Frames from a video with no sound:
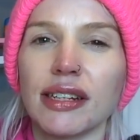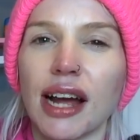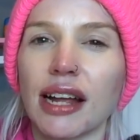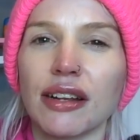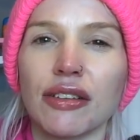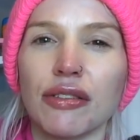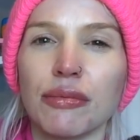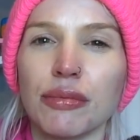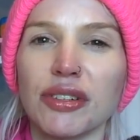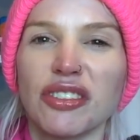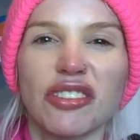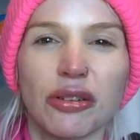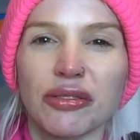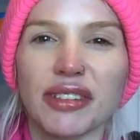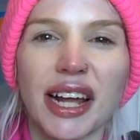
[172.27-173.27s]
and numbers
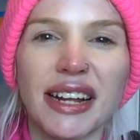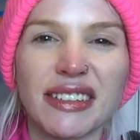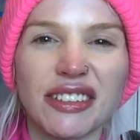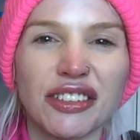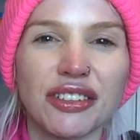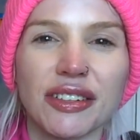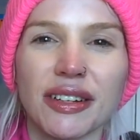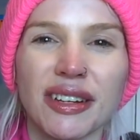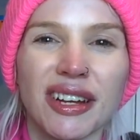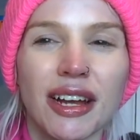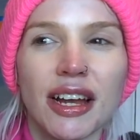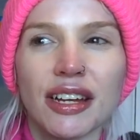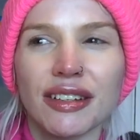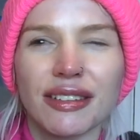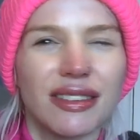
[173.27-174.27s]
don't tend to
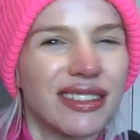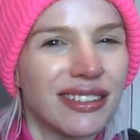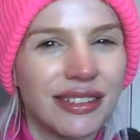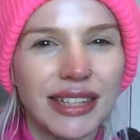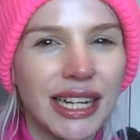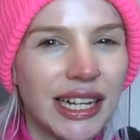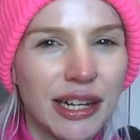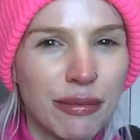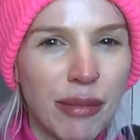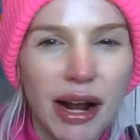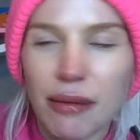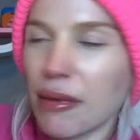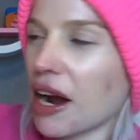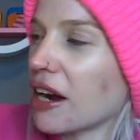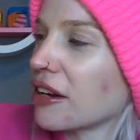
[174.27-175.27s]
stick in
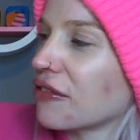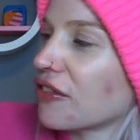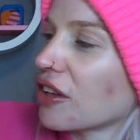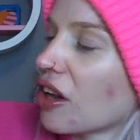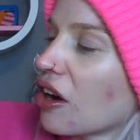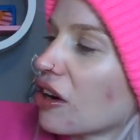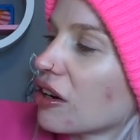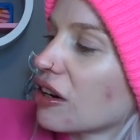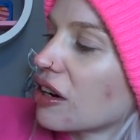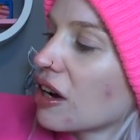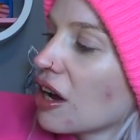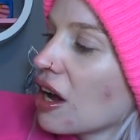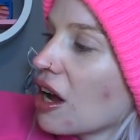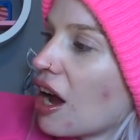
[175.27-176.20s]
my mind for long.